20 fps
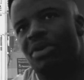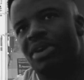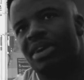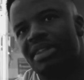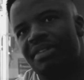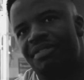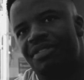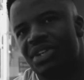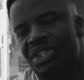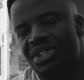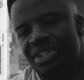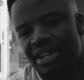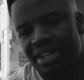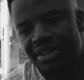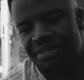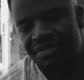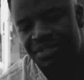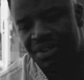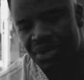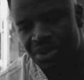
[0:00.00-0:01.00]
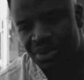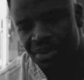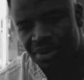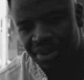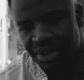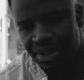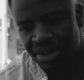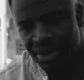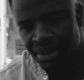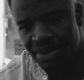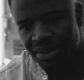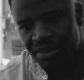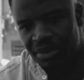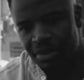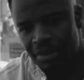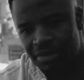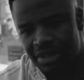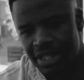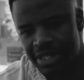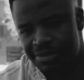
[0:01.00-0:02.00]
I'm one of the fortunate few,
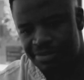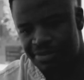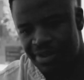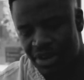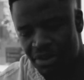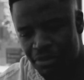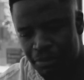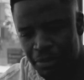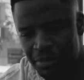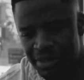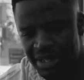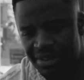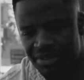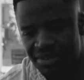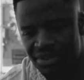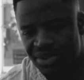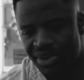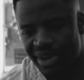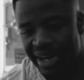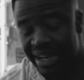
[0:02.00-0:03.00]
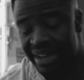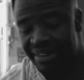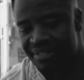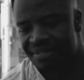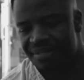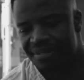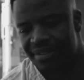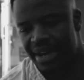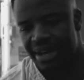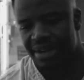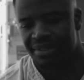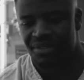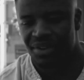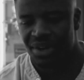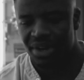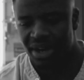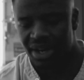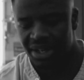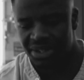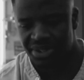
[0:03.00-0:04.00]
there's a lot of people that try and fight
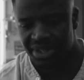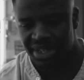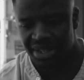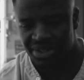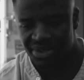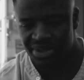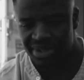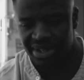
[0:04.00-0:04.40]
very hard to get